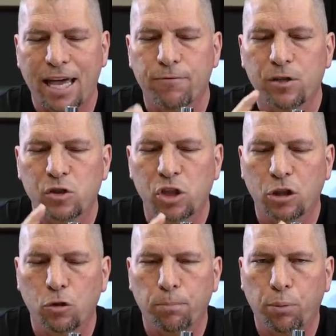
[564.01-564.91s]
Every
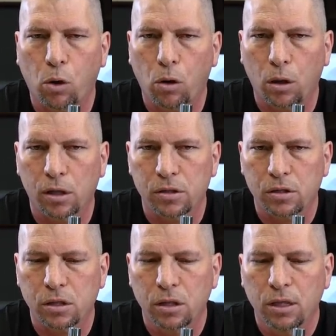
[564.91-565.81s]
single
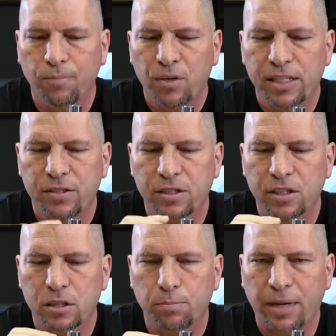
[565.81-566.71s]
part is
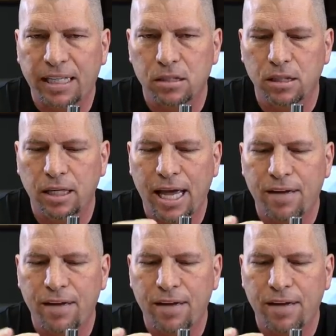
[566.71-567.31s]
inspected.